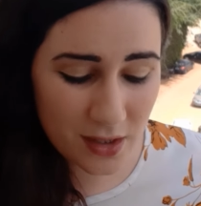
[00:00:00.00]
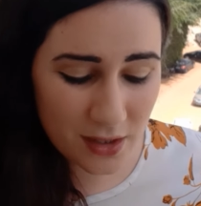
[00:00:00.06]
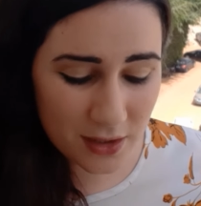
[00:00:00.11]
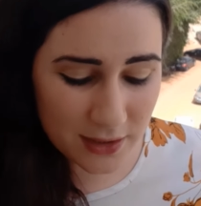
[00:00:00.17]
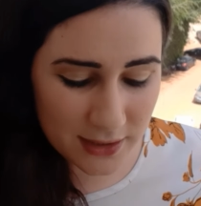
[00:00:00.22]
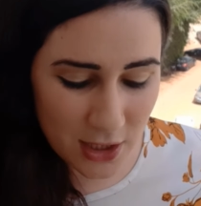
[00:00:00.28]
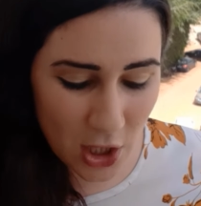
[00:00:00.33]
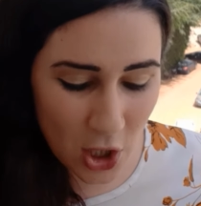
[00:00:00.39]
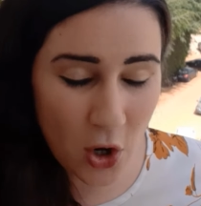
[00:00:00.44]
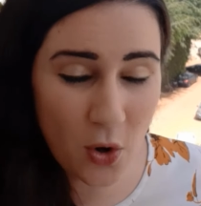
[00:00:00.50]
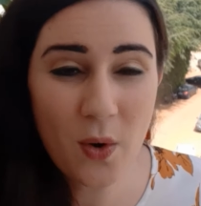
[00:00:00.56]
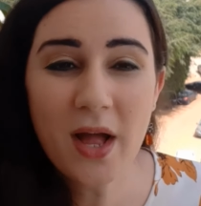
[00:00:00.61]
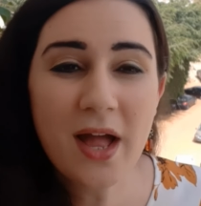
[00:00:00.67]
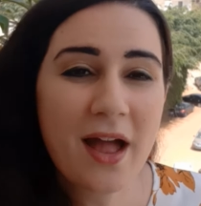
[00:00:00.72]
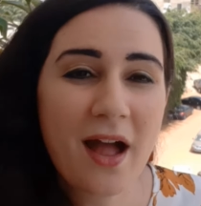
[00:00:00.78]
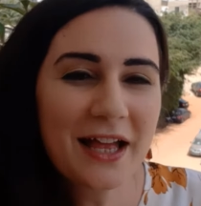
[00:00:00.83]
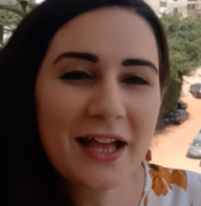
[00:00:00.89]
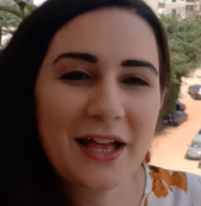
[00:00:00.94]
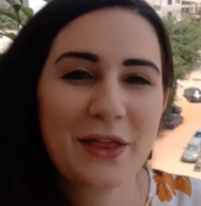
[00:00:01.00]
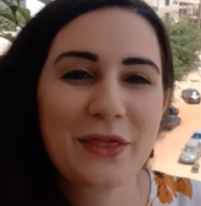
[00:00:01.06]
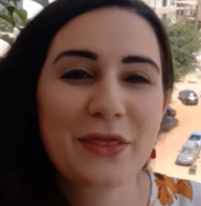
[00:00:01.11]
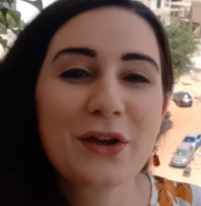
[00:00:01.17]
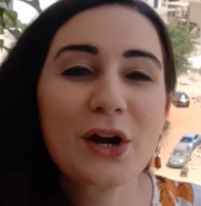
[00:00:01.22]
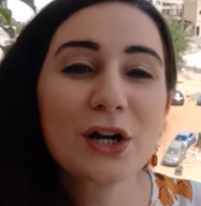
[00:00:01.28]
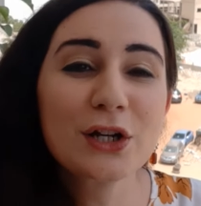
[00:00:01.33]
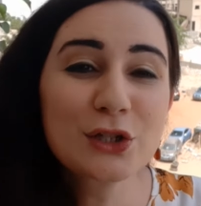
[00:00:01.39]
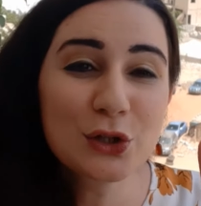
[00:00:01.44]
So
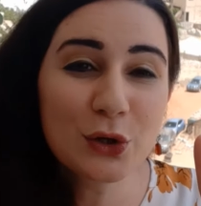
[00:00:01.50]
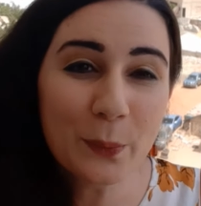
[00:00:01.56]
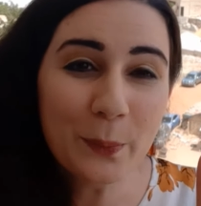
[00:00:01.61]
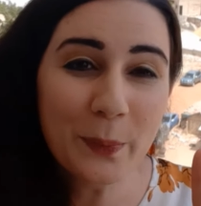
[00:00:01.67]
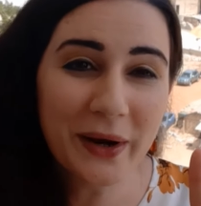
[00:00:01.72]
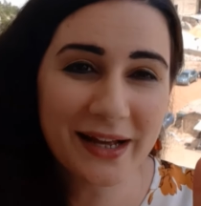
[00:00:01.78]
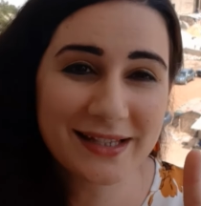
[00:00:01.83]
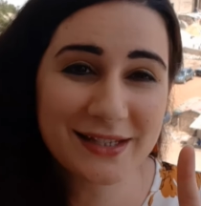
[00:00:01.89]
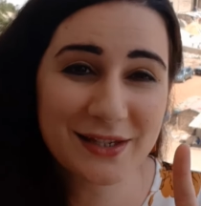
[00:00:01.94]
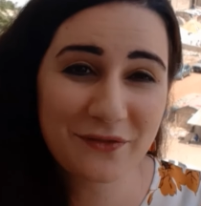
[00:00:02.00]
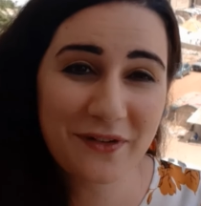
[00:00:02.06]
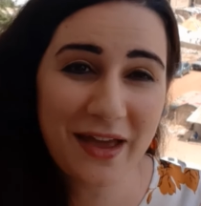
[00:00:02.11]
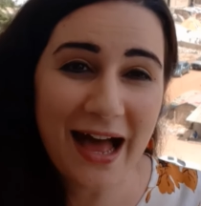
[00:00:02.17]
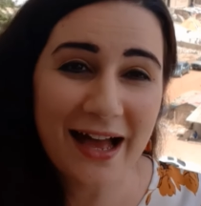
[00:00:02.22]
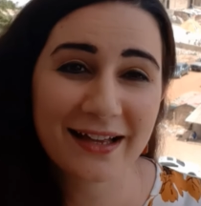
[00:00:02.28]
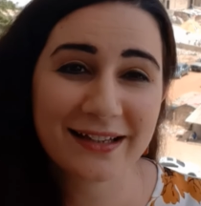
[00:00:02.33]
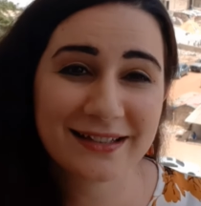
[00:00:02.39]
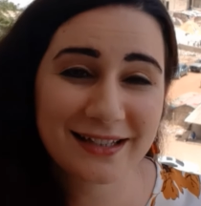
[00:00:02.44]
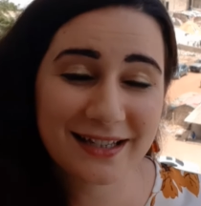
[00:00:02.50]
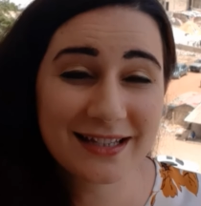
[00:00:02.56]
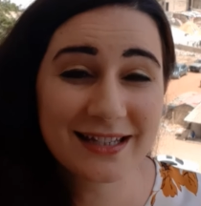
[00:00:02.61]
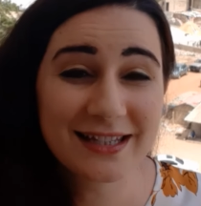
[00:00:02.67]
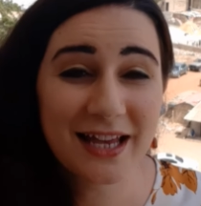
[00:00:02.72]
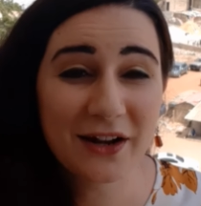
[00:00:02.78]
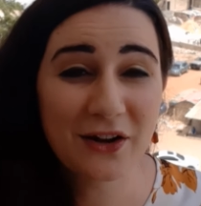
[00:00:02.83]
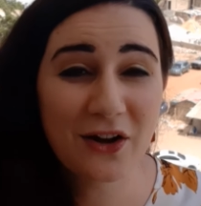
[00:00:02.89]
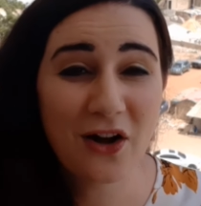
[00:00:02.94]
there are 2 brands of gas in
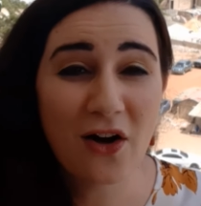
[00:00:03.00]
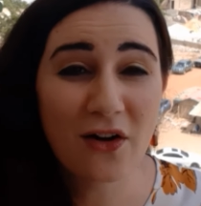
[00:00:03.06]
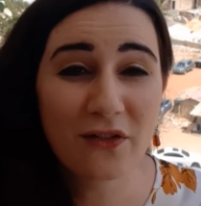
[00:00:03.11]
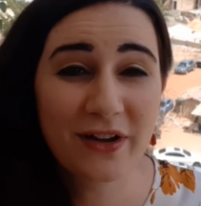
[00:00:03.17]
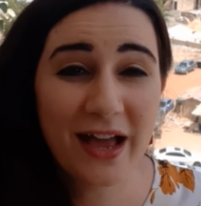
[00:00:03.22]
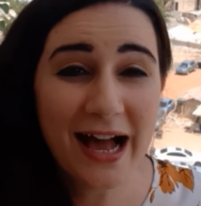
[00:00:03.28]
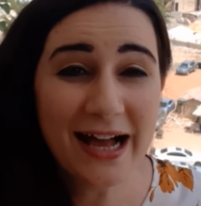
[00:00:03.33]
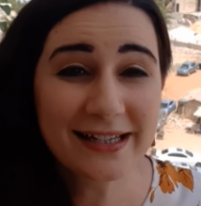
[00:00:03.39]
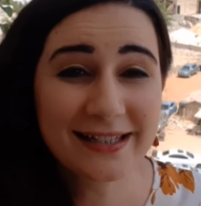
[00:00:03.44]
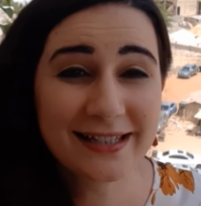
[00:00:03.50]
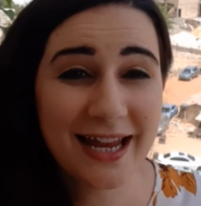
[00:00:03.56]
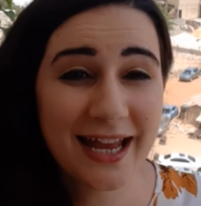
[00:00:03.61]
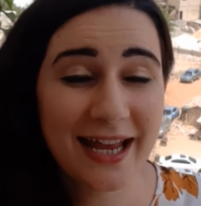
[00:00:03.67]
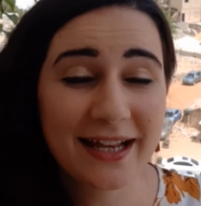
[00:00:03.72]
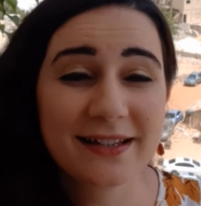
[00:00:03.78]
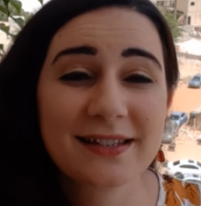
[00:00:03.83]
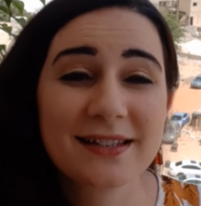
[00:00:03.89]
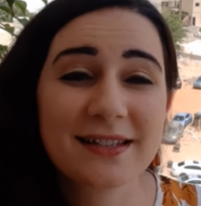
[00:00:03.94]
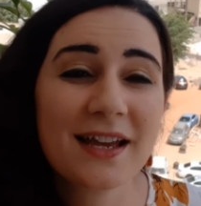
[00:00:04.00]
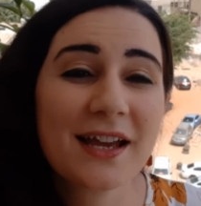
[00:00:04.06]
Senegal, gas tanks.